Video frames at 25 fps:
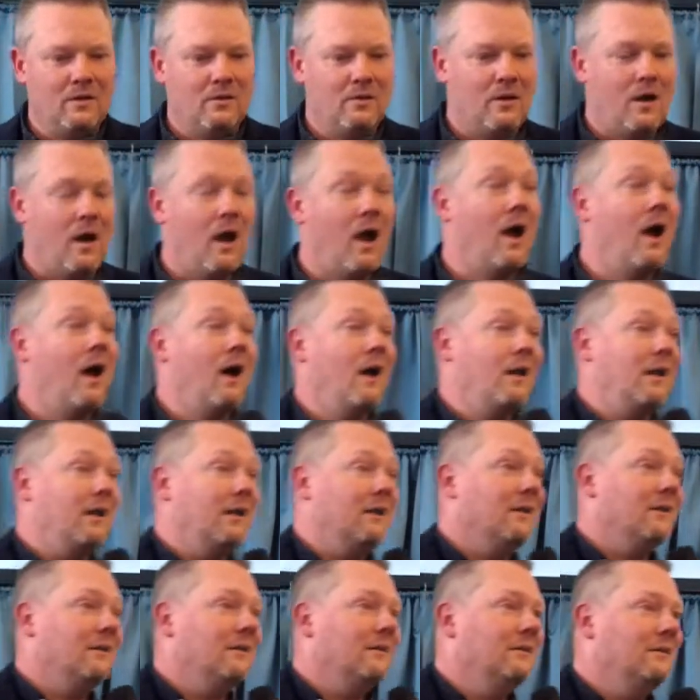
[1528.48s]
High,
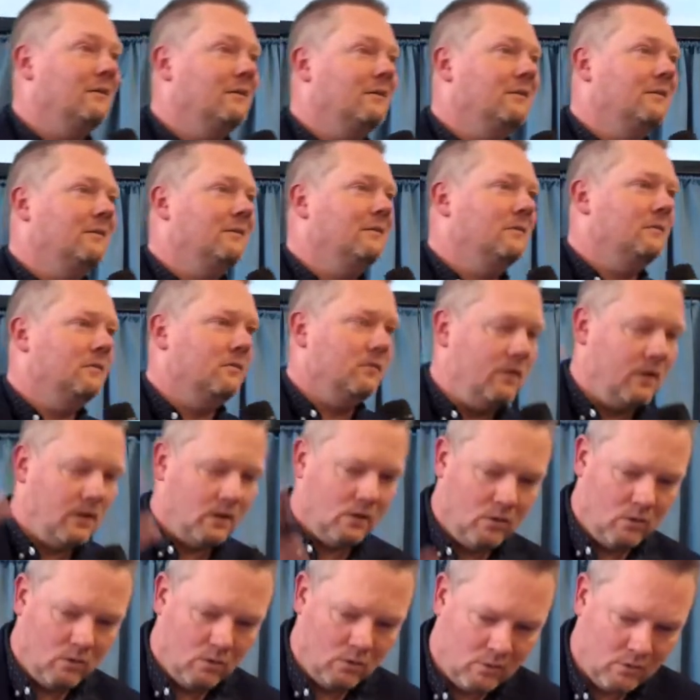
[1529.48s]
then
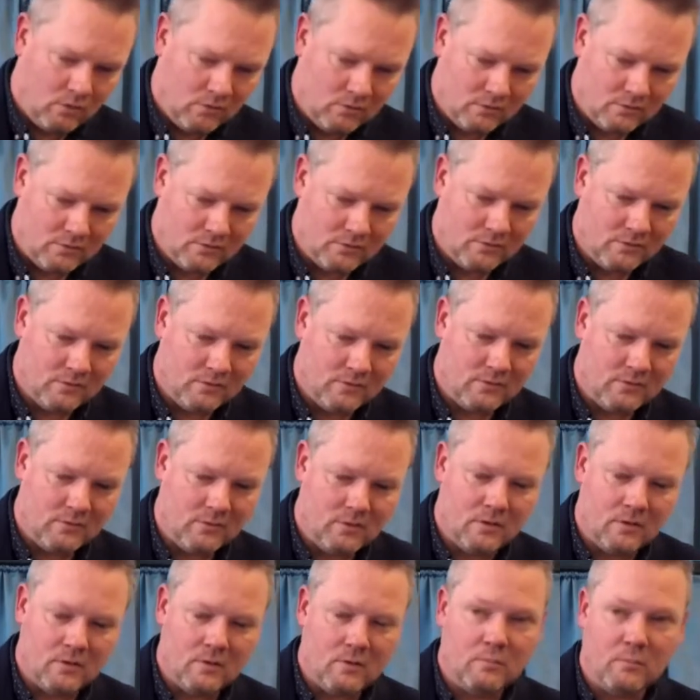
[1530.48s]
low.
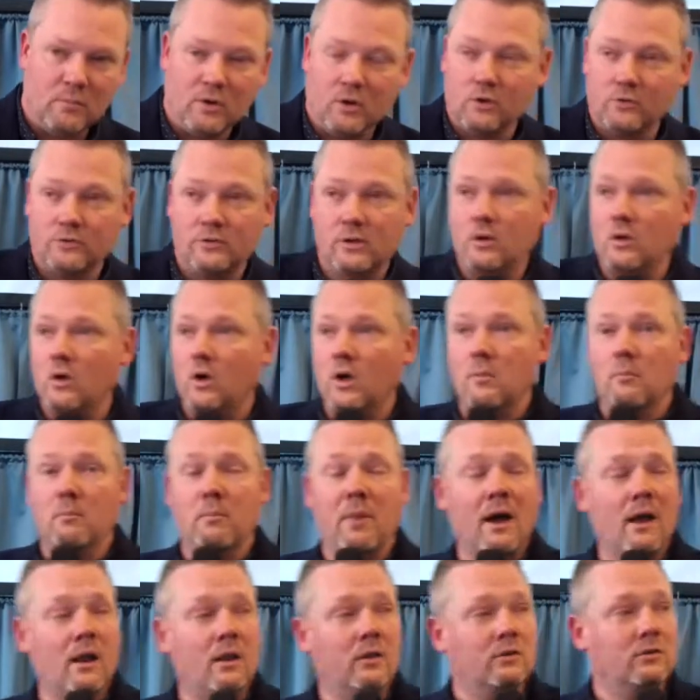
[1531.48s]
Because they're not in
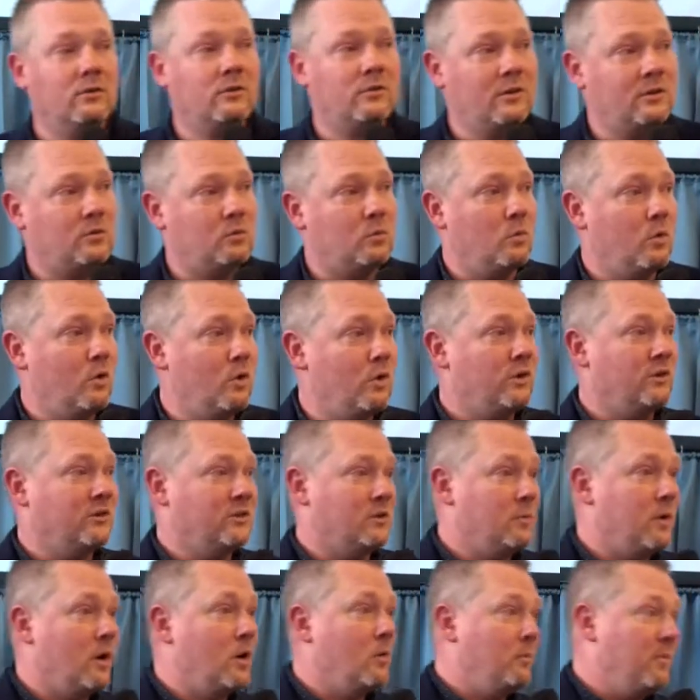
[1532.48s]
balance. This word is
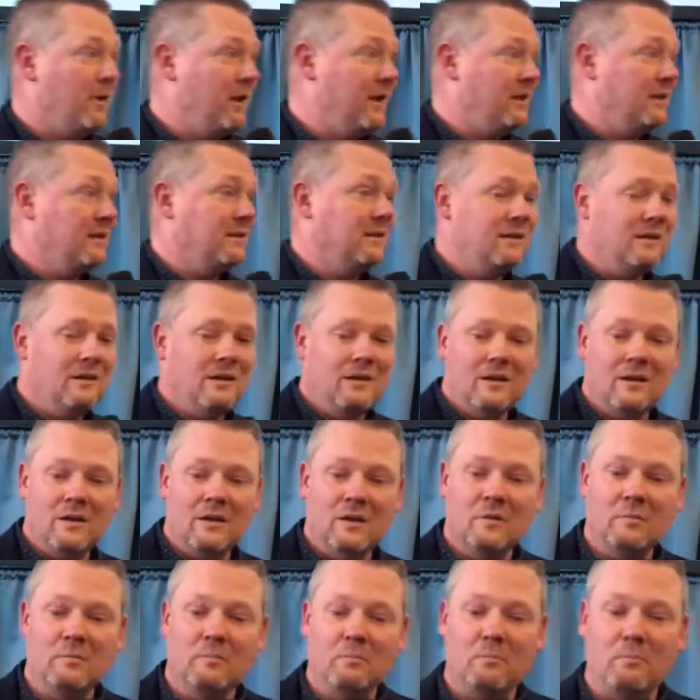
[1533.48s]
about being
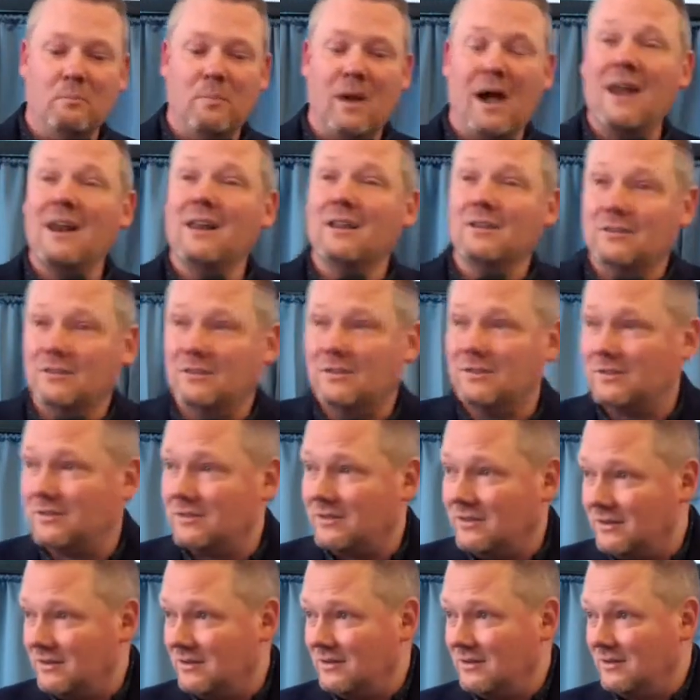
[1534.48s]

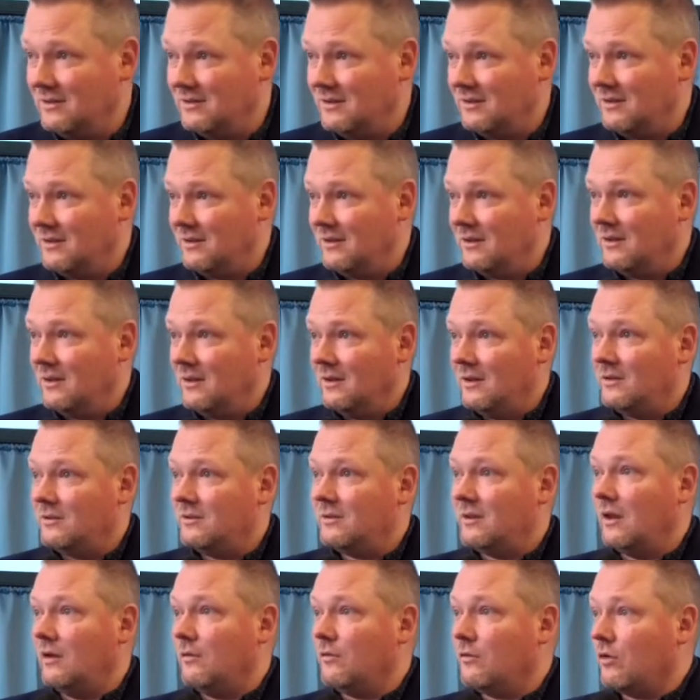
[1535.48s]
balanced,
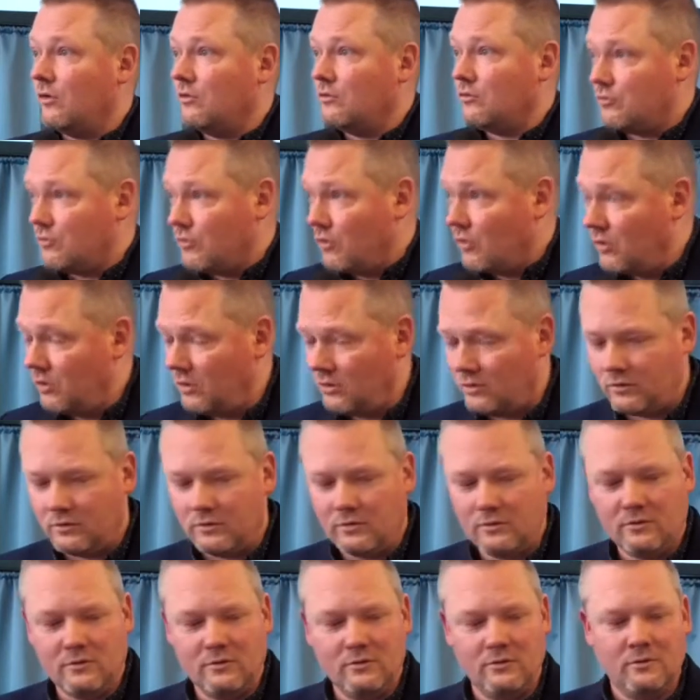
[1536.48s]
self-controlled.
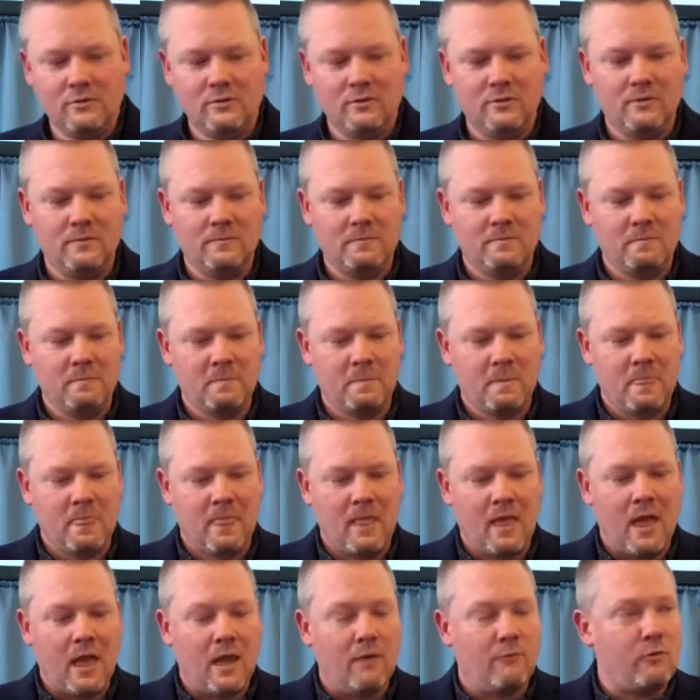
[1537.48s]

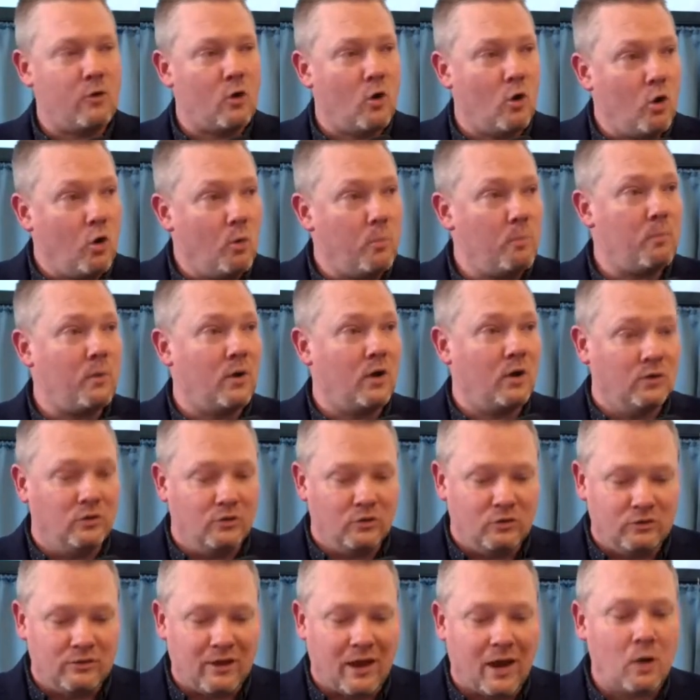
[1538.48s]
If you're up
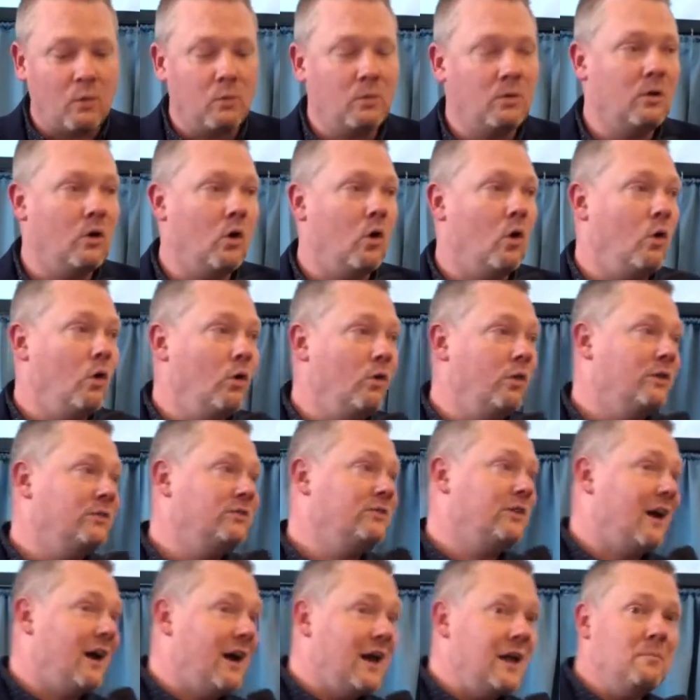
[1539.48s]
and down all the
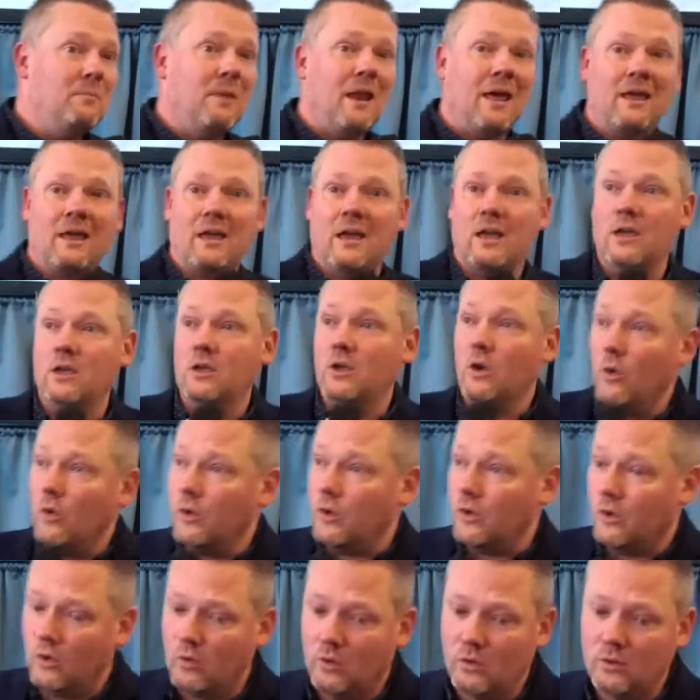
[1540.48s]
time like a
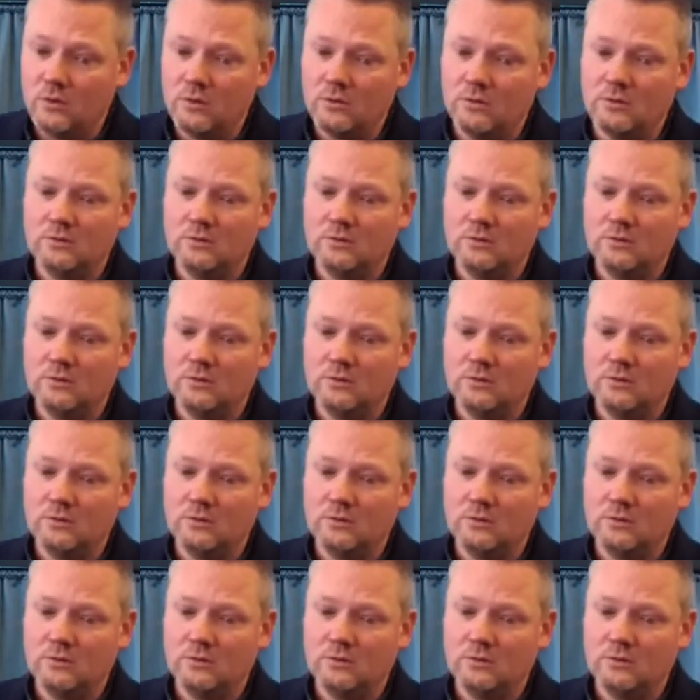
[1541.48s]
yo-yo,